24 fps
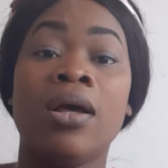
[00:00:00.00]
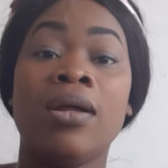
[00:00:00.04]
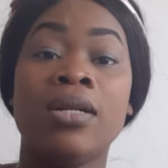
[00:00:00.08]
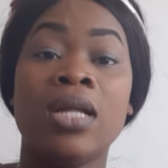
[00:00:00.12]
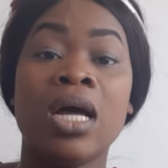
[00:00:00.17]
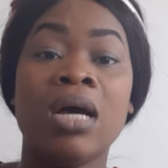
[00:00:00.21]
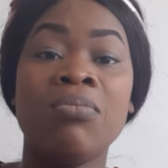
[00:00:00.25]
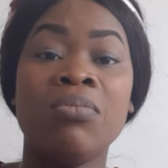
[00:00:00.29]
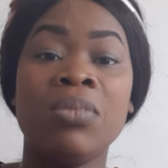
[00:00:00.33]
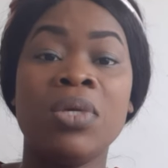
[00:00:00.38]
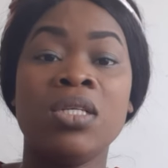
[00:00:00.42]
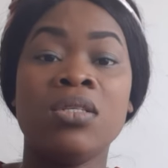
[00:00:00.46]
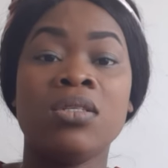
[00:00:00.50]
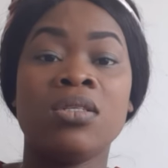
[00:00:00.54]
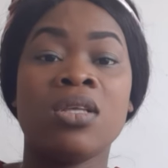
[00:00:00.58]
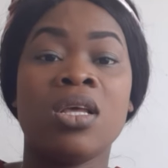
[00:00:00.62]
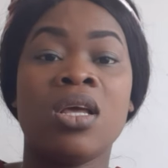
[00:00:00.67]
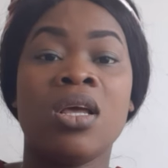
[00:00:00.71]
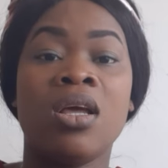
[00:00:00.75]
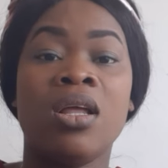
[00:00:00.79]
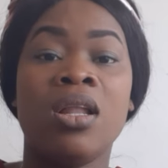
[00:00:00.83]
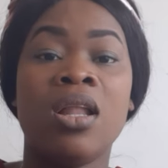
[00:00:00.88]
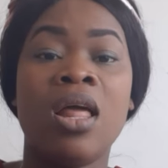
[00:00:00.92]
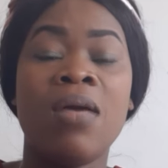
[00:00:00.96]
That means,
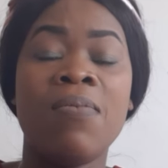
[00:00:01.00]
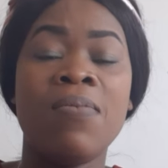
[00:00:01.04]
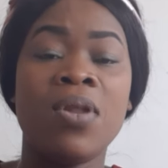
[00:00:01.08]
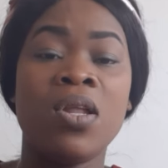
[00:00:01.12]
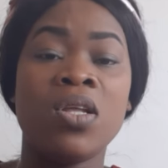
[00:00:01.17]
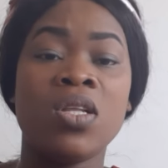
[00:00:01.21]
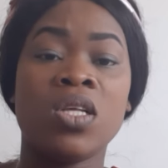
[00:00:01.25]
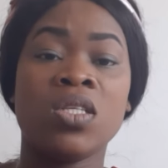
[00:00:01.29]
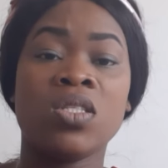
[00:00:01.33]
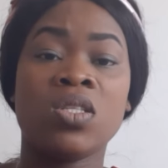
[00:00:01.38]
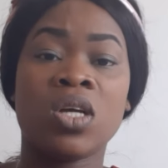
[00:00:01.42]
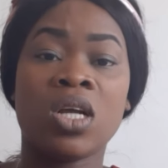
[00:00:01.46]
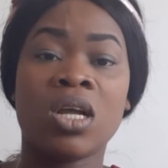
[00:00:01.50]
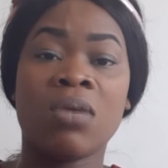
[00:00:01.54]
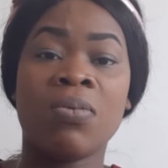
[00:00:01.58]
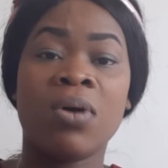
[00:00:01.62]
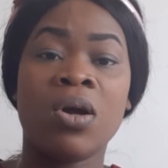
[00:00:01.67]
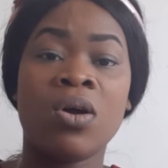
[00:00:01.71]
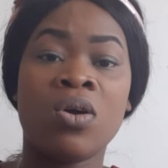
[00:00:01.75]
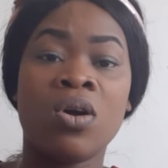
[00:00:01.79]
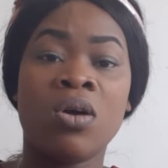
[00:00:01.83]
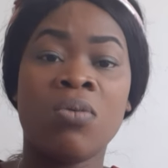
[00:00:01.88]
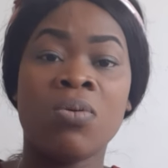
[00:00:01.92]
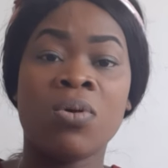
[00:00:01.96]
let me not just talk
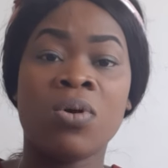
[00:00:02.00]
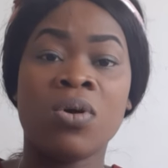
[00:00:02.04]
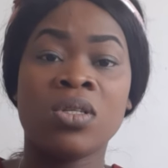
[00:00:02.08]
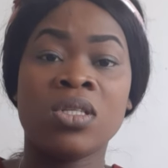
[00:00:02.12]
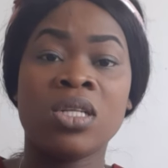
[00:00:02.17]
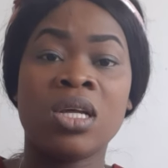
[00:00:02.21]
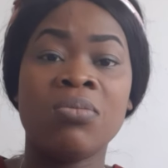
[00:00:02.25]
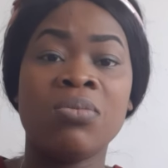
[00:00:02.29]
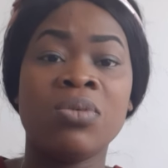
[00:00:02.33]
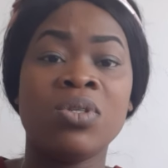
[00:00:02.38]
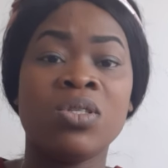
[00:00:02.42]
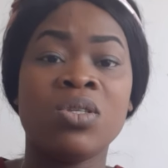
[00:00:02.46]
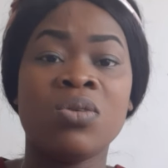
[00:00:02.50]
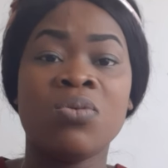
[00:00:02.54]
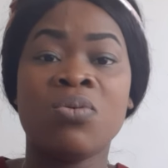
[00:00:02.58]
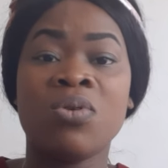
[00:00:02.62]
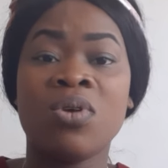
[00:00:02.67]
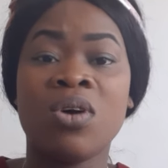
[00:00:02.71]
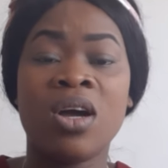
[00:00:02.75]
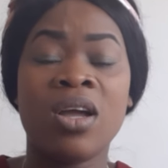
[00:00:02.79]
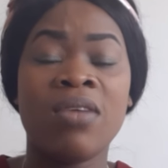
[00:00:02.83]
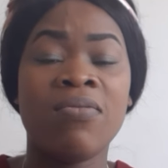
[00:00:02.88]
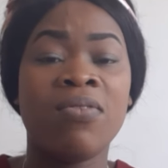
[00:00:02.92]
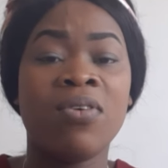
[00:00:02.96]
about God, because that means you will
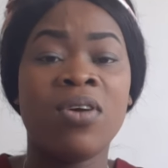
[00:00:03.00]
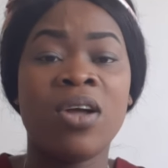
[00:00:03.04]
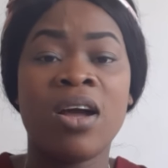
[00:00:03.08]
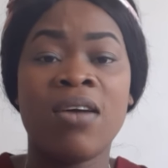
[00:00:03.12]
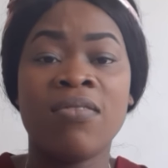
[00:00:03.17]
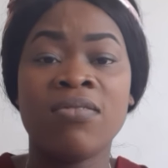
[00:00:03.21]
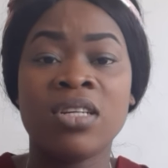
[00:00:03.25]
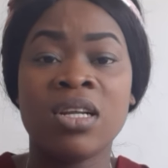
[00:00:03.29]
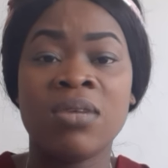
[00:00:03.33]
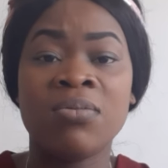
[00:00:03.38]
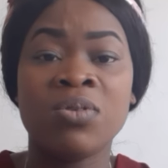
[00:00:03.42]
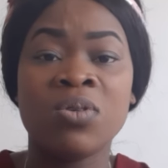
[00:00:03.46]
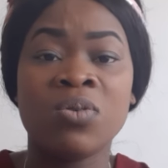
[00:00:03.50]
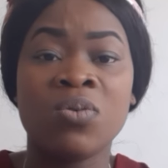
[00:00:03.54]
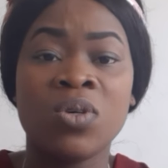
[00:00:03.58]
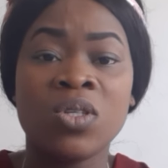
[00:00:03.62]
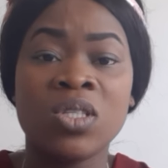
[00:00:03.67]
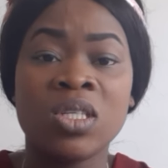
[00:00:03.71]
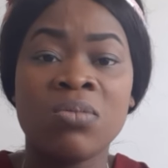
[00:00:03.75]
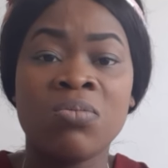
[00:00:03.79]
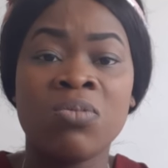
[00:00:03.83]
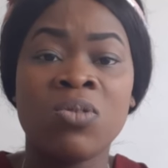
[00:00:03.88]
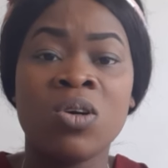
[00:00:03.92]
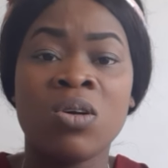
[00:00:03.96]
not even have time to
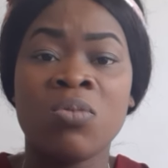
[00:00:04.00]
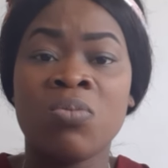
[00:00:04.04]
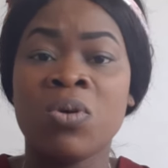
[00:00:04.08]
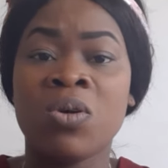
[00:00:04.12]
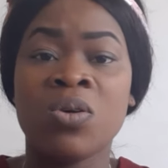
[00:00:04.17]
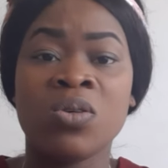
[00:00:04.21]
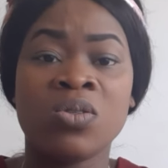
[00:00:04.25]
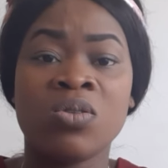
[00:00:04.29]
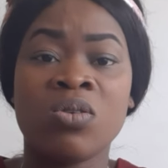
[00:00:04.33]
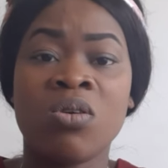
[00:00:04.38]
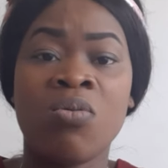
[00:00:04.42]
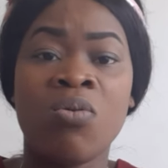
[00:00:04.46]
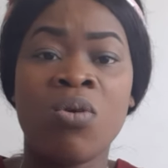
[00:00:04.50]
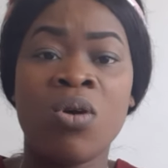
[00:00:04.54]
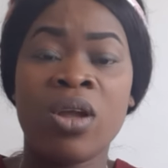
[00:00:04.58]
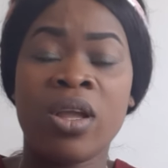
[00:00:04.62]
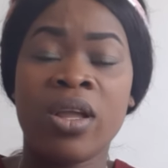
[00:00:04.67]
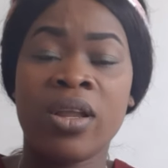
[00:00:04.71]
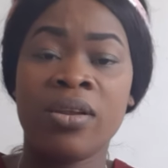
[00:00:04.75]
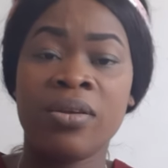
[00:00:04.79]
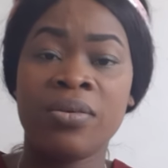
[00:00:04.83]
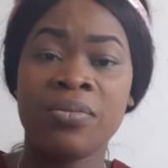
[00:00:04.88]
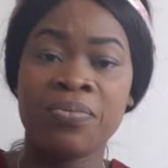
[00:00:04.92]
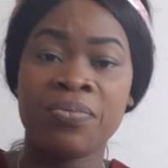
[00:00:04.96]
worship God because you are working.